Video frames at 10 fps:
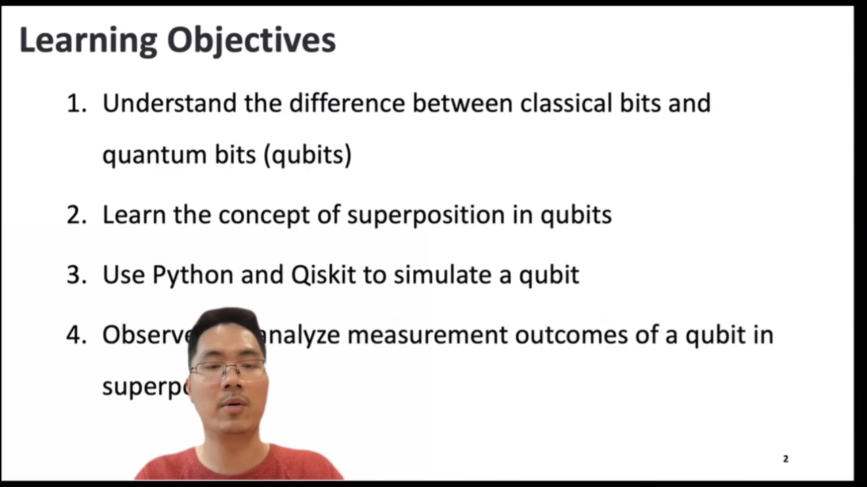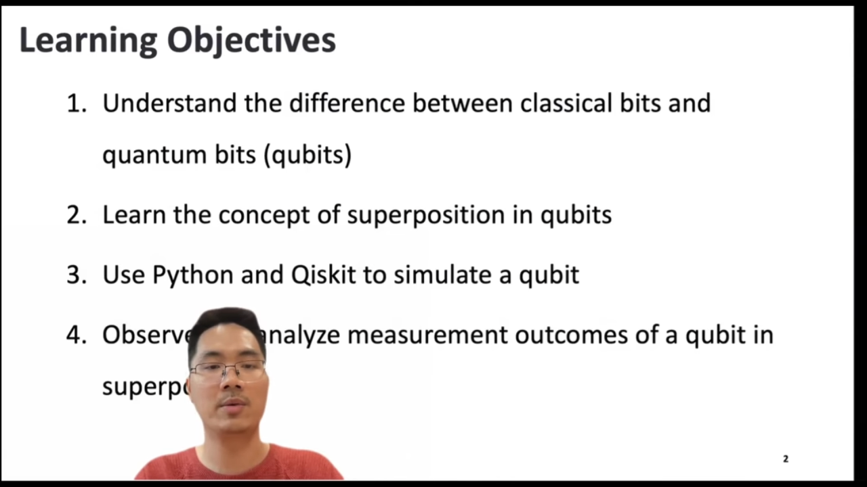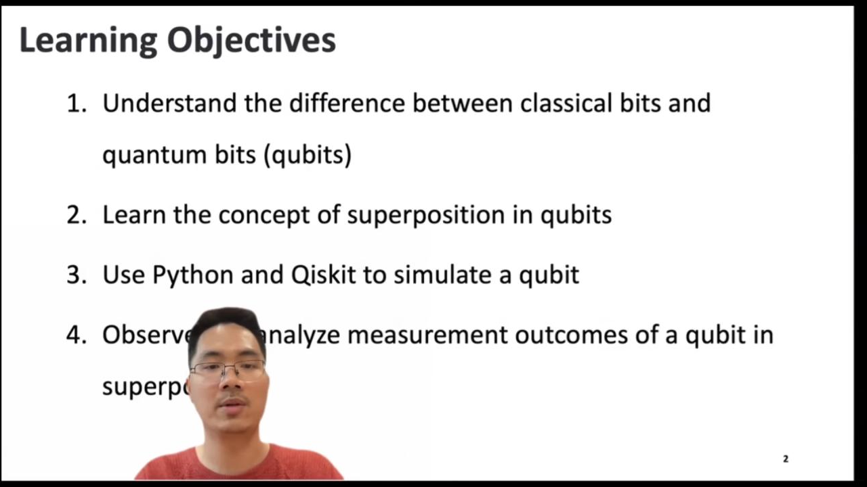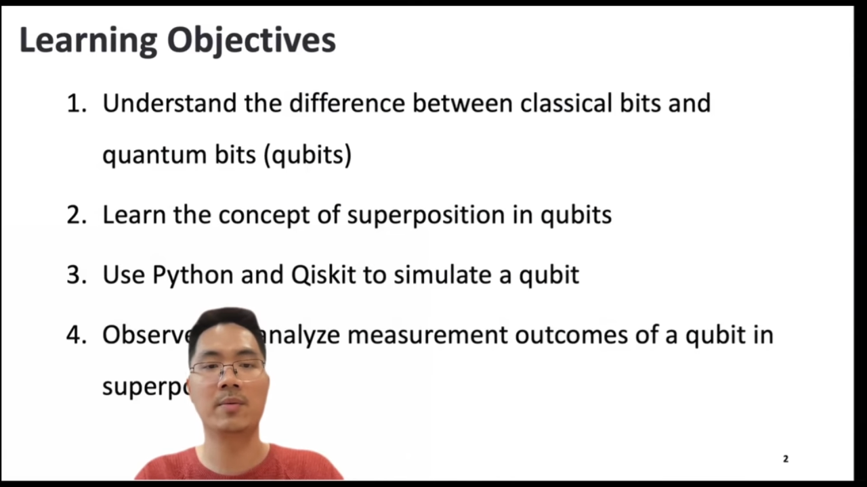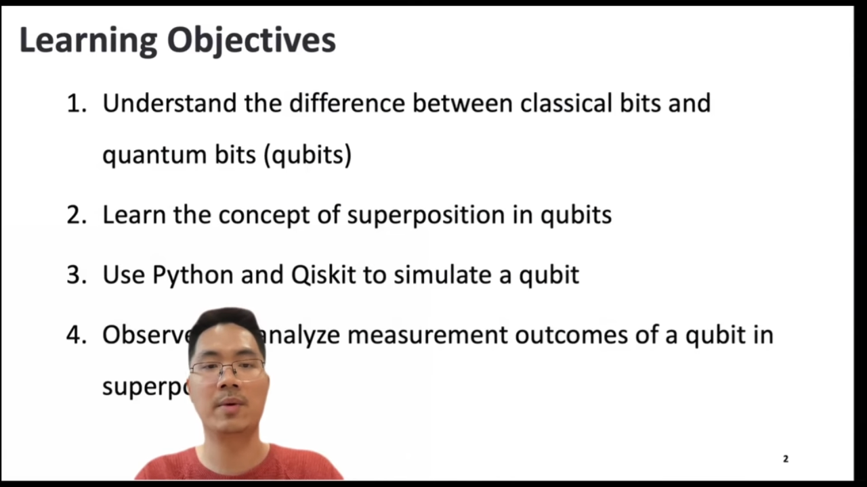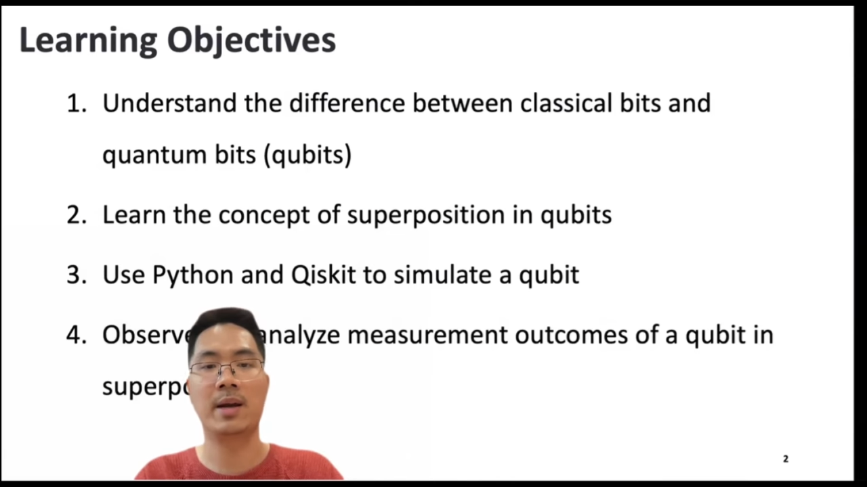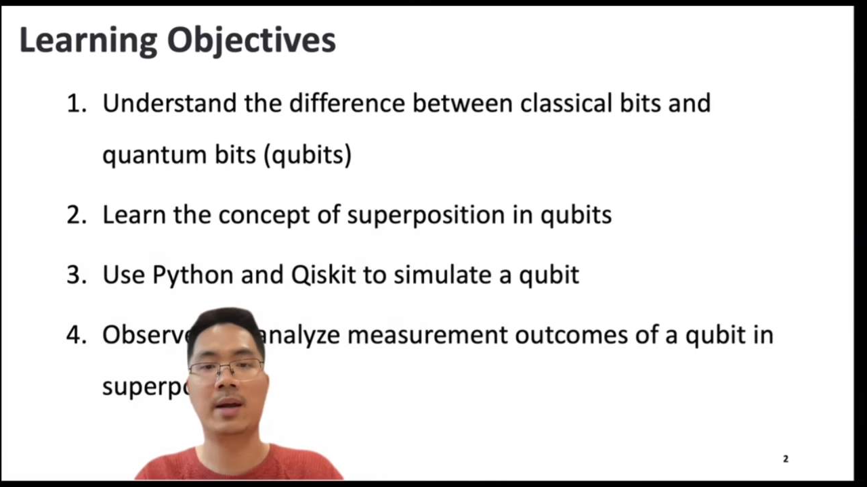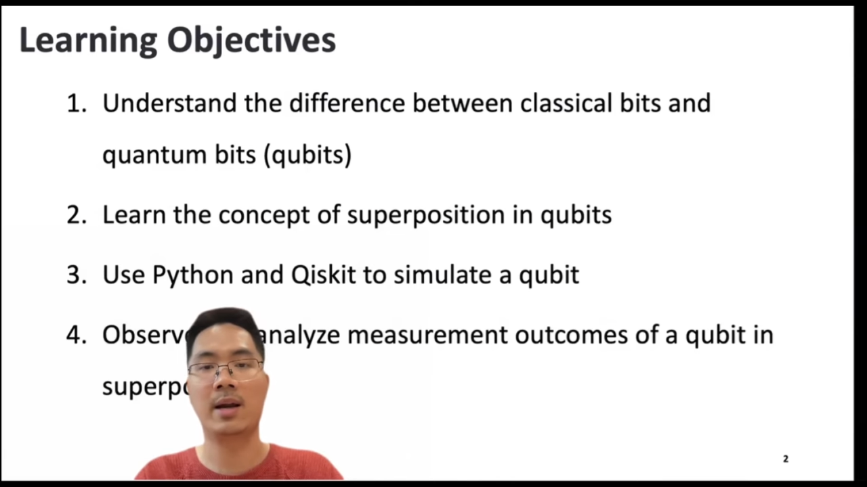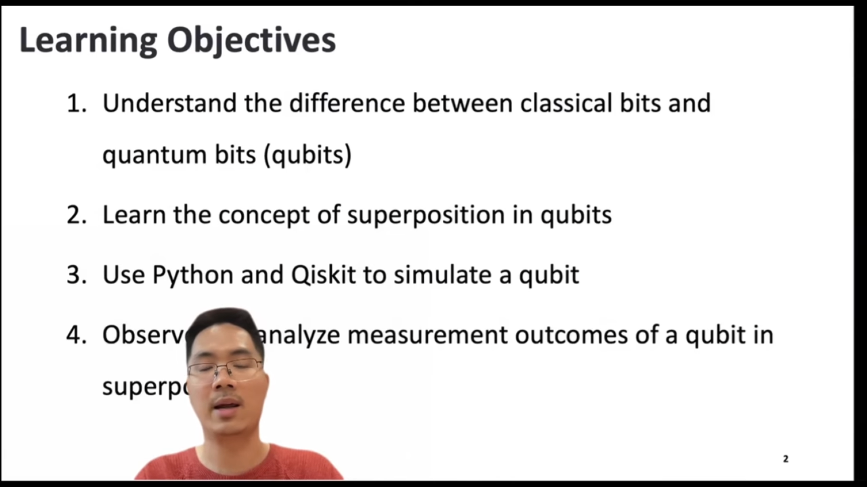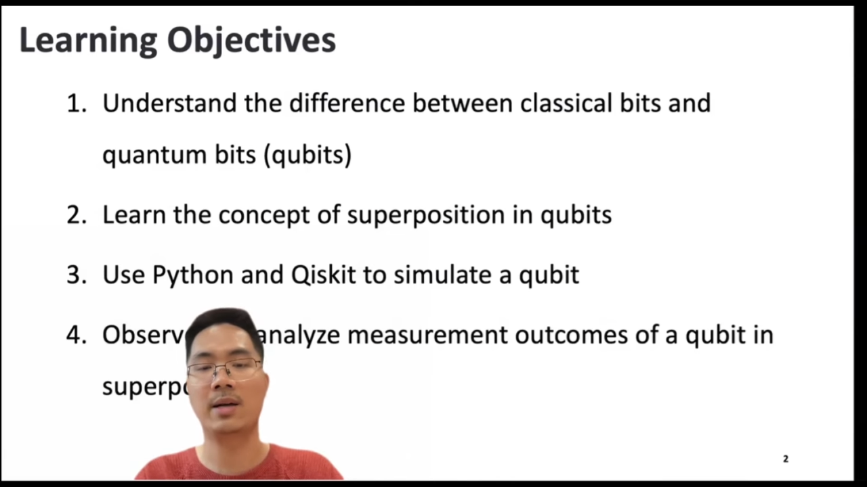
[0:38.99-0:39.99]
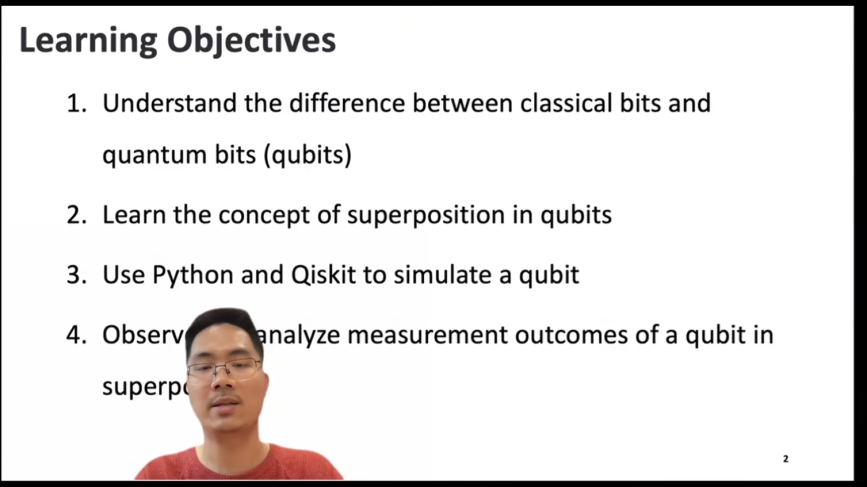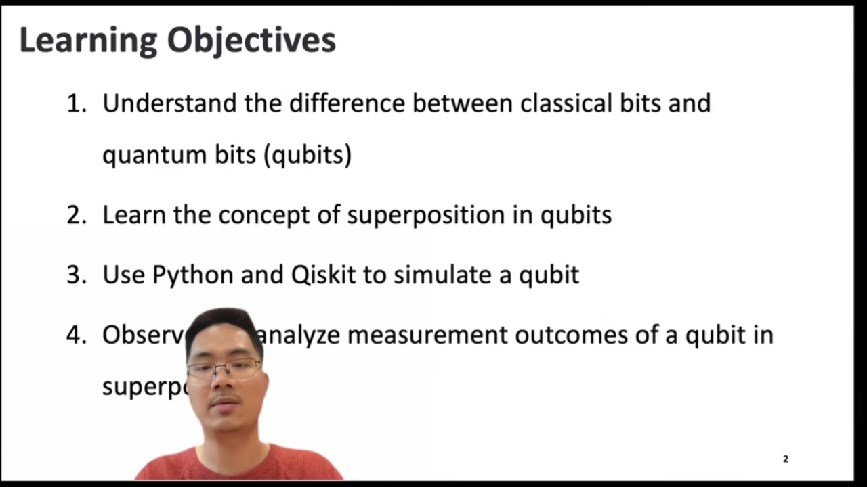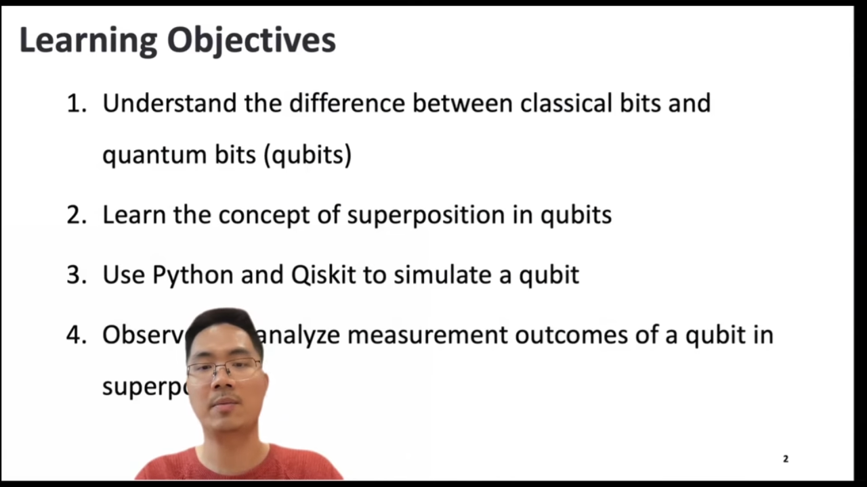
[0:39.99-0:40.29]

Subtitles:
observe and analyze